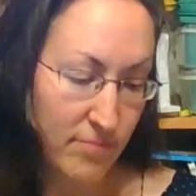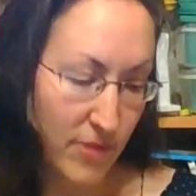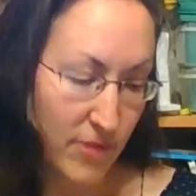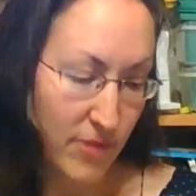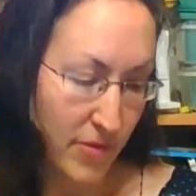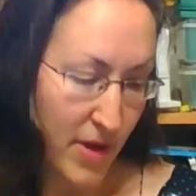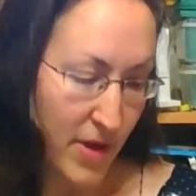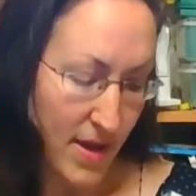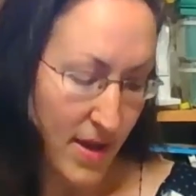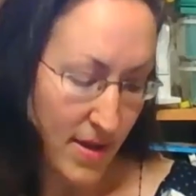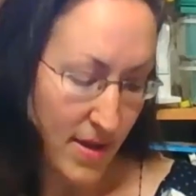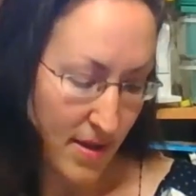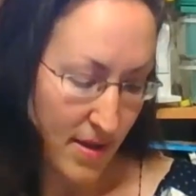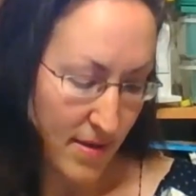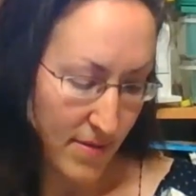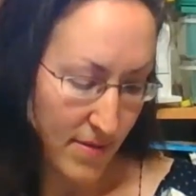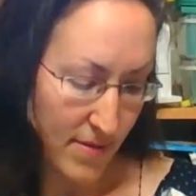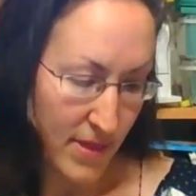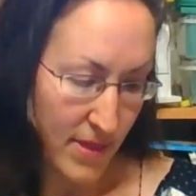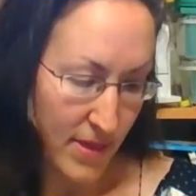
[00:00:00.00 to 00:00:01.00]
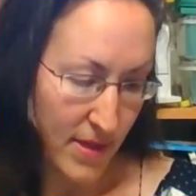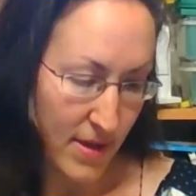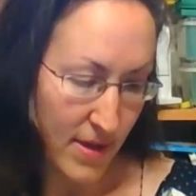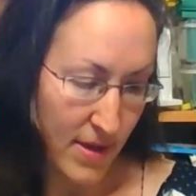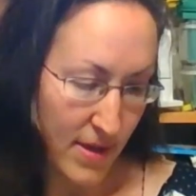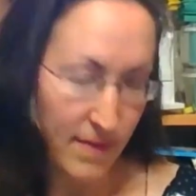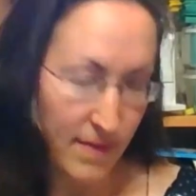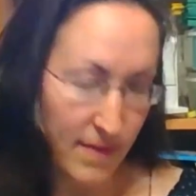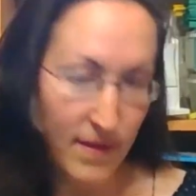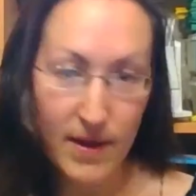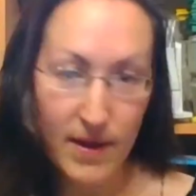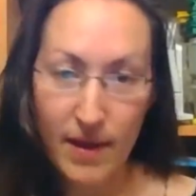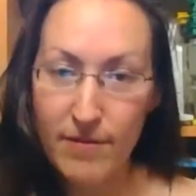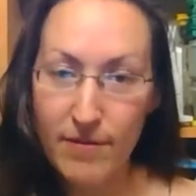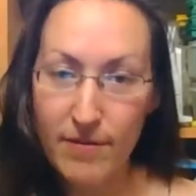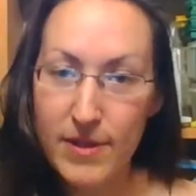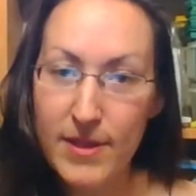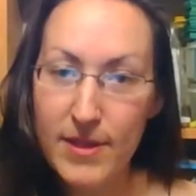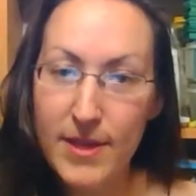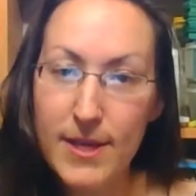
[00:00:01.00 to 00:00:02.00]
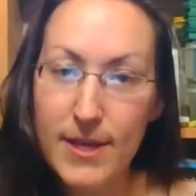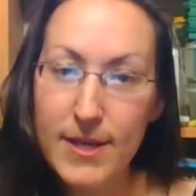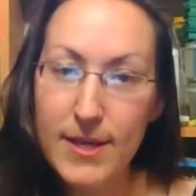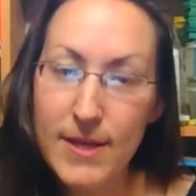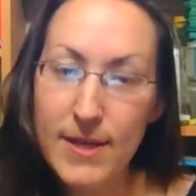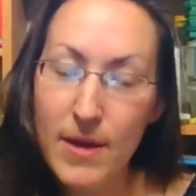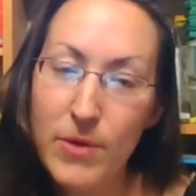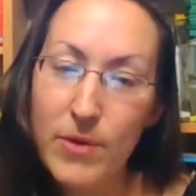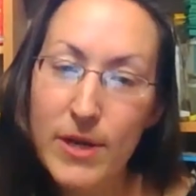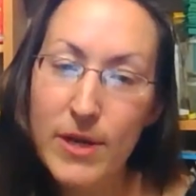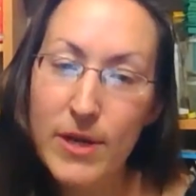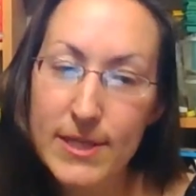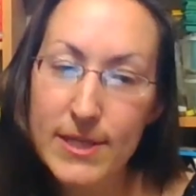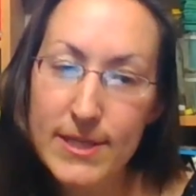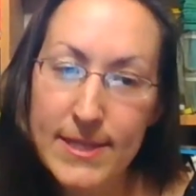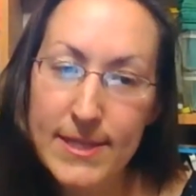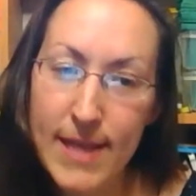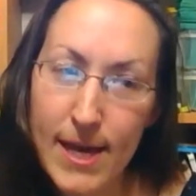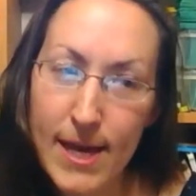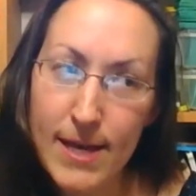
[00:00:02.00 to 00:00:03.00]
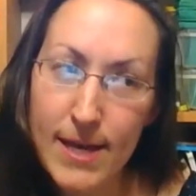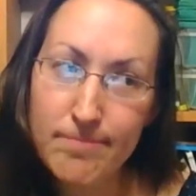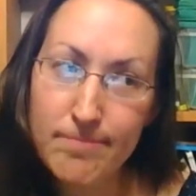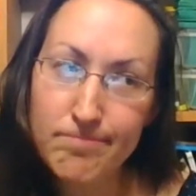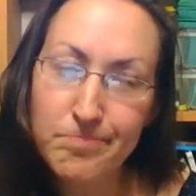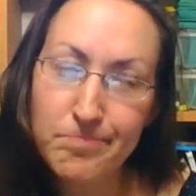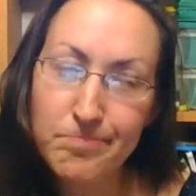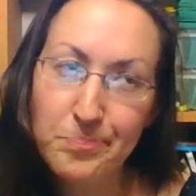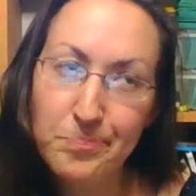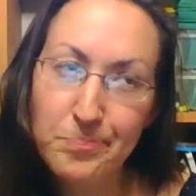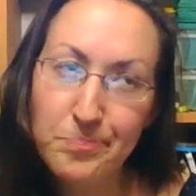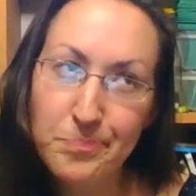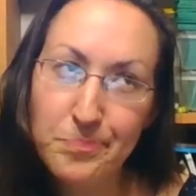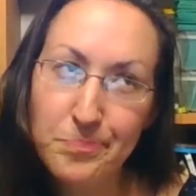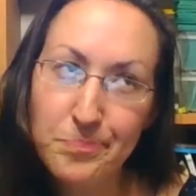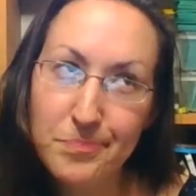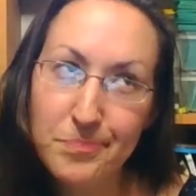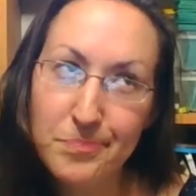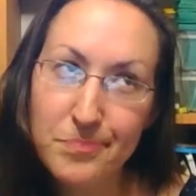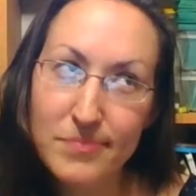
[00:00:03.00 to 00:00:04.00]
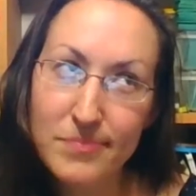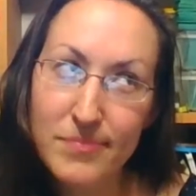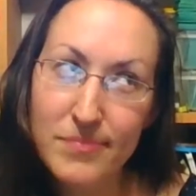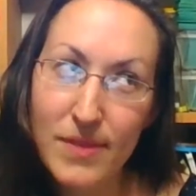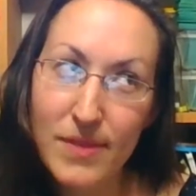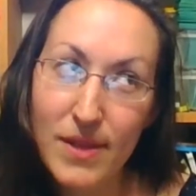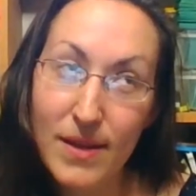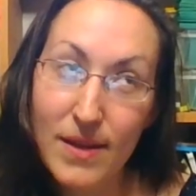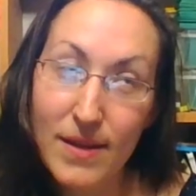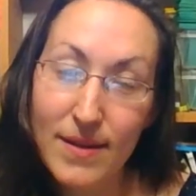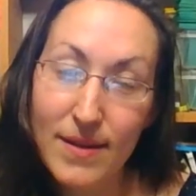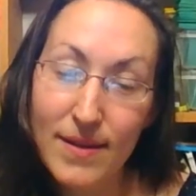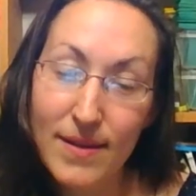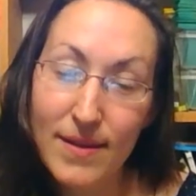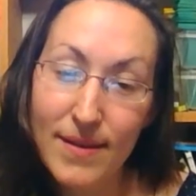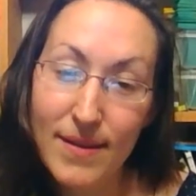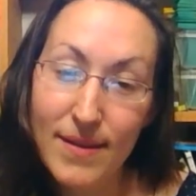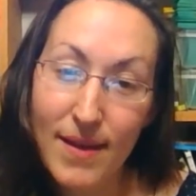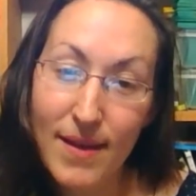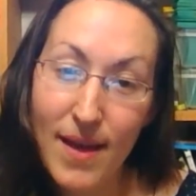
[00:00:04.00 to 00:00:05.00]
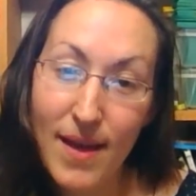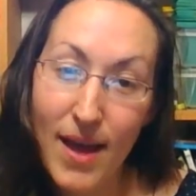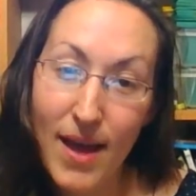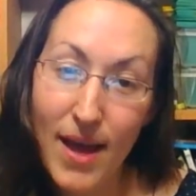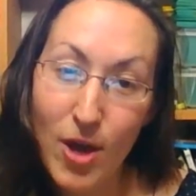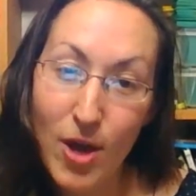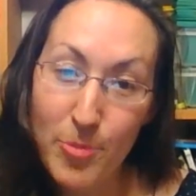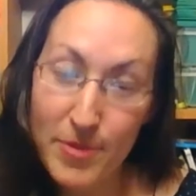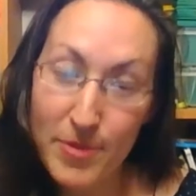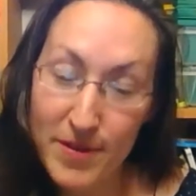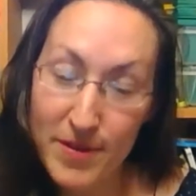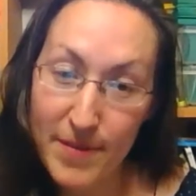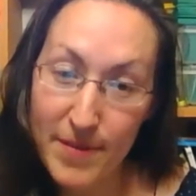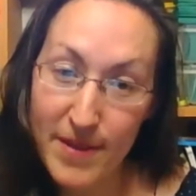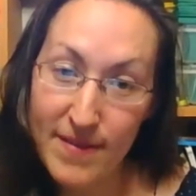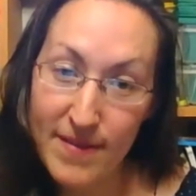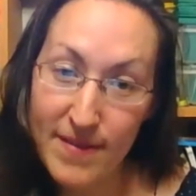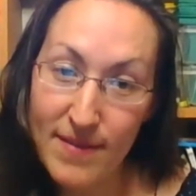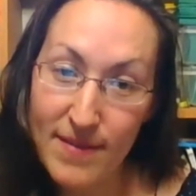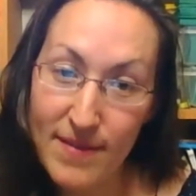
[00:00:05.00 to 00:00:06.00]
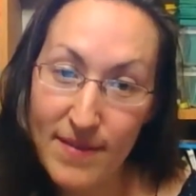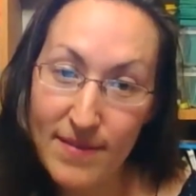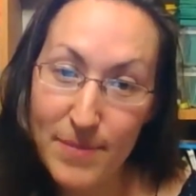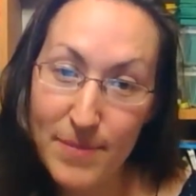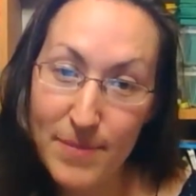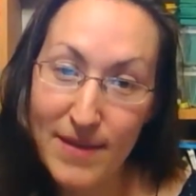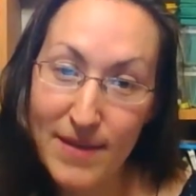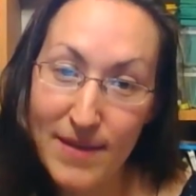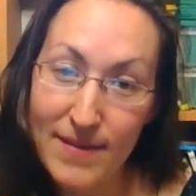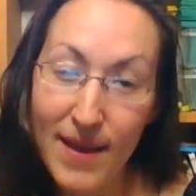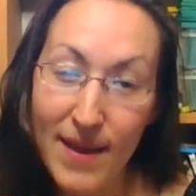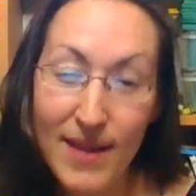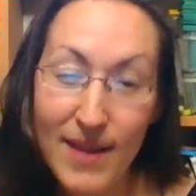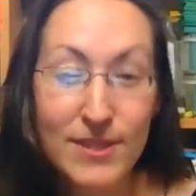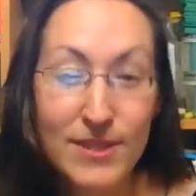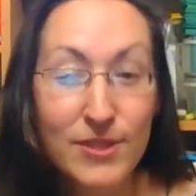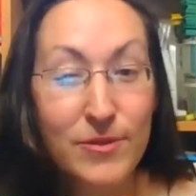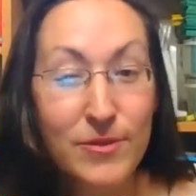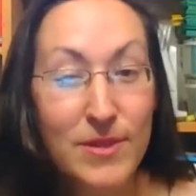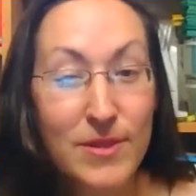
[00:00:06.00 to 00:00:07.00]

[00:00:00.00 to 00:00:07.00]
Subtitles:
Okay, so I think I said everything I wanted to say. I hope this made sense because I had to do